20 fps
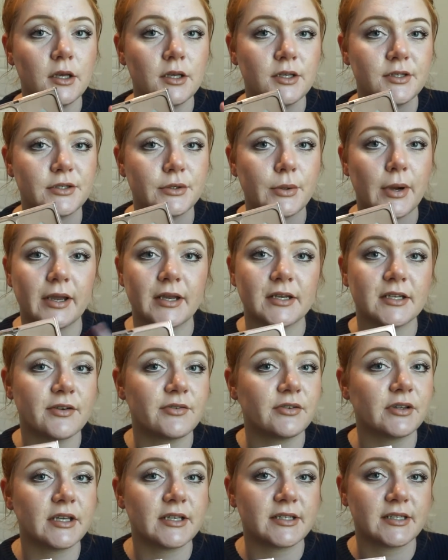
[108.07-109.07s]
So I can
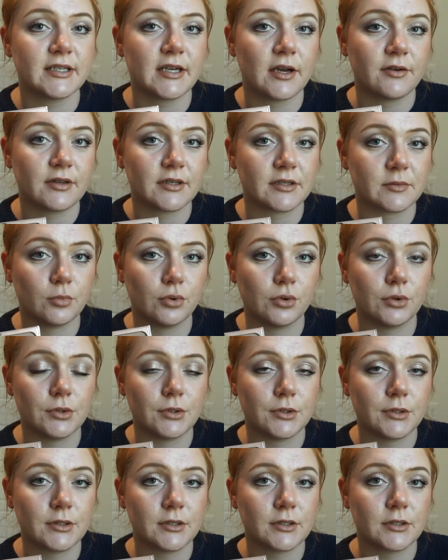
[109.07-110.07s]
definitely see how this
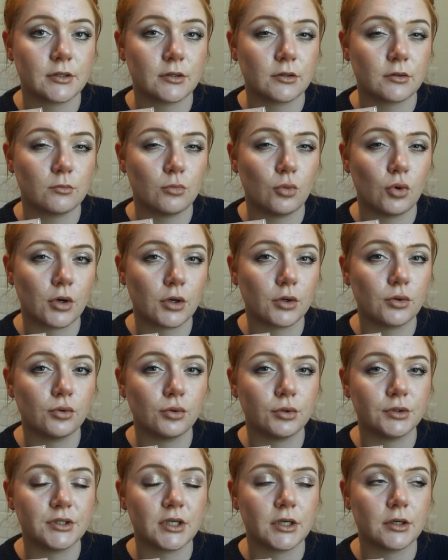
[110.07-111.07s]
pulls more
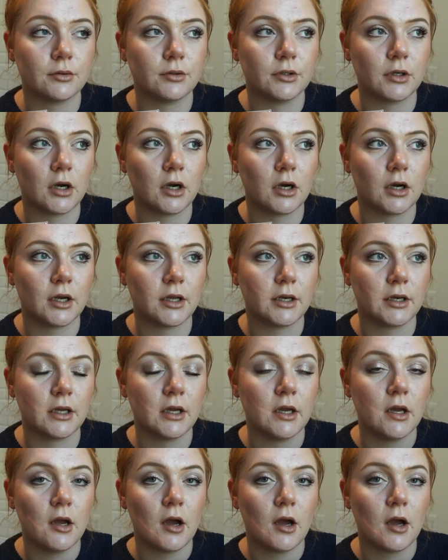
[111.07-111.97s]
cool toned on